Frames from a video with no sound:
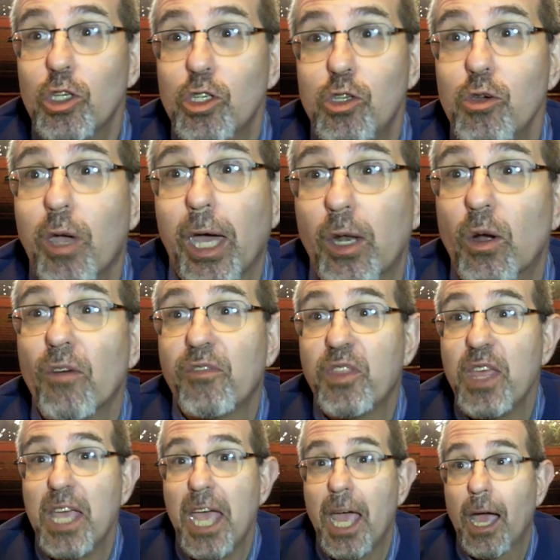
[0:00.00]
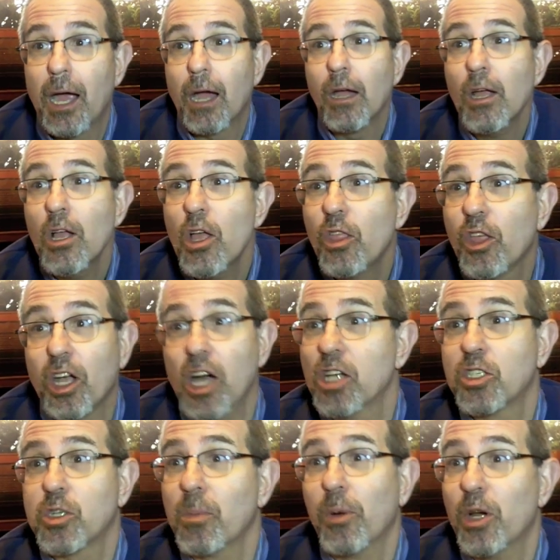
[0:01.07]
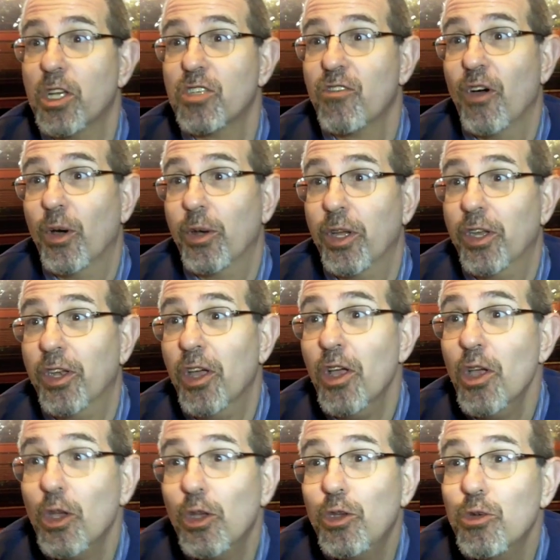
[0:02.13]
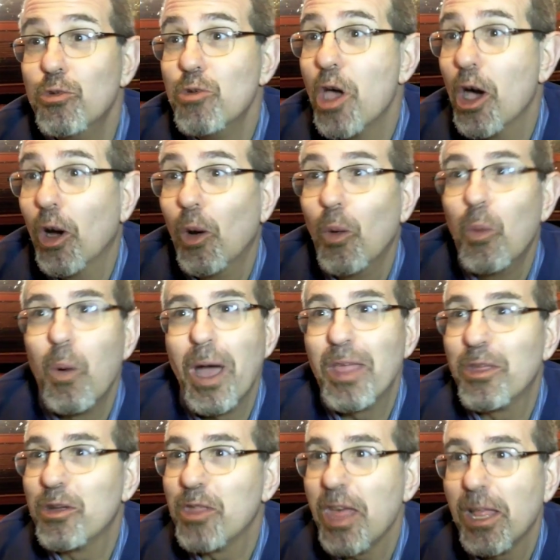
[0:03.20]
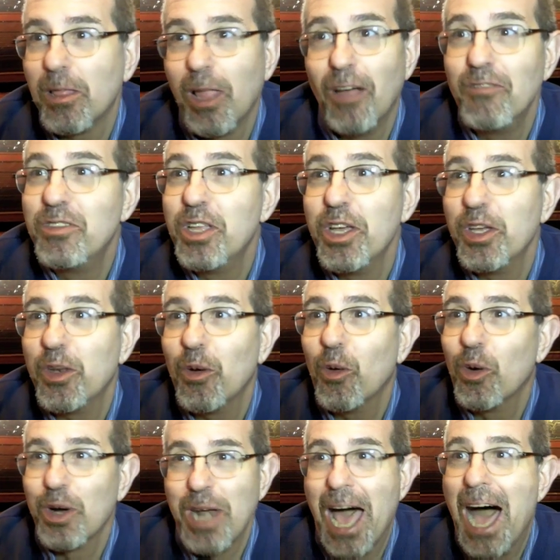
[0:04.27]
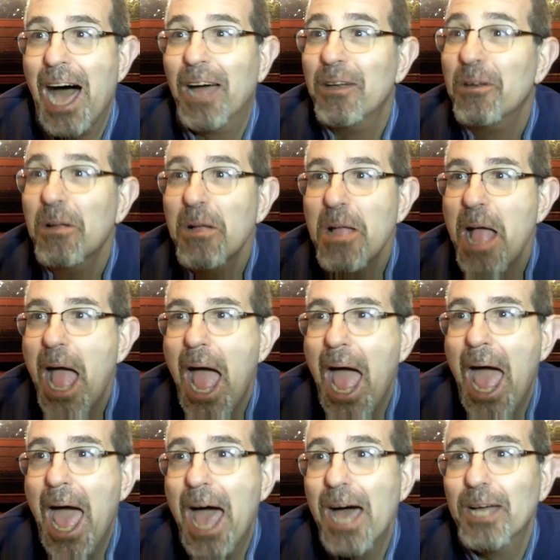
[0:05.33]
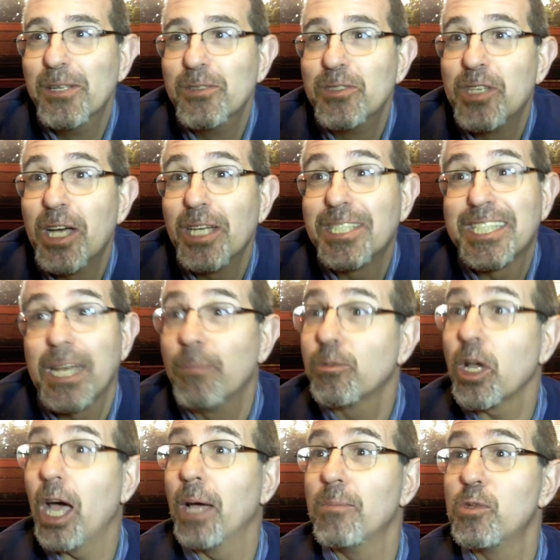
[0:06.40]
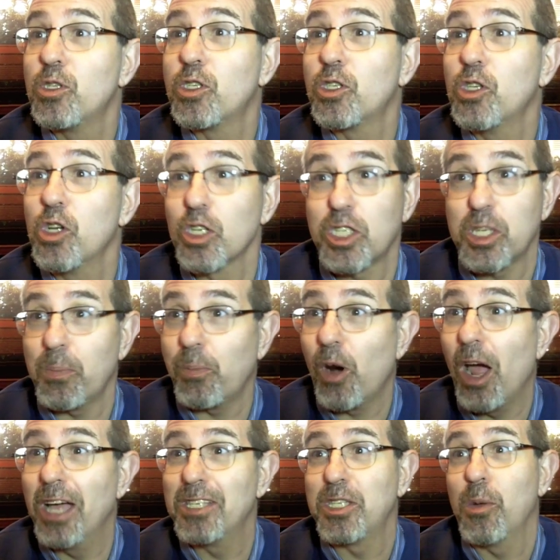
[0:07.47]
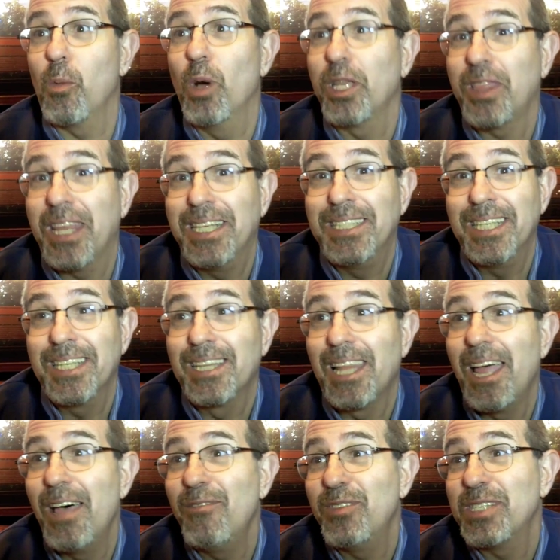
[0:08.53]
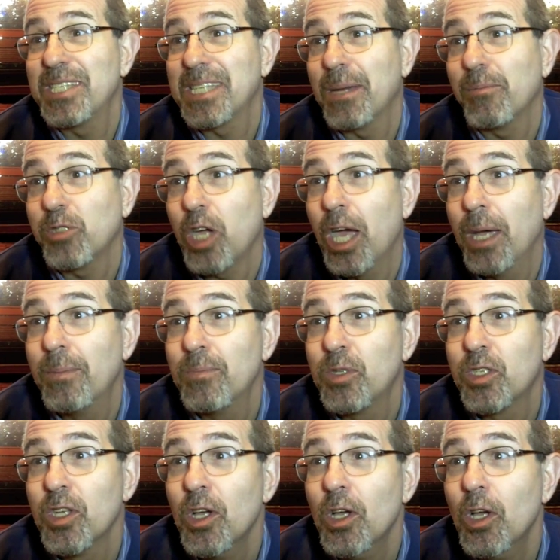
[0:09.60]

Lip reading: as you get off the air, the customer has voted. You know whether they loved it or not. And sometimes you're surprised at what they did love, and sometimes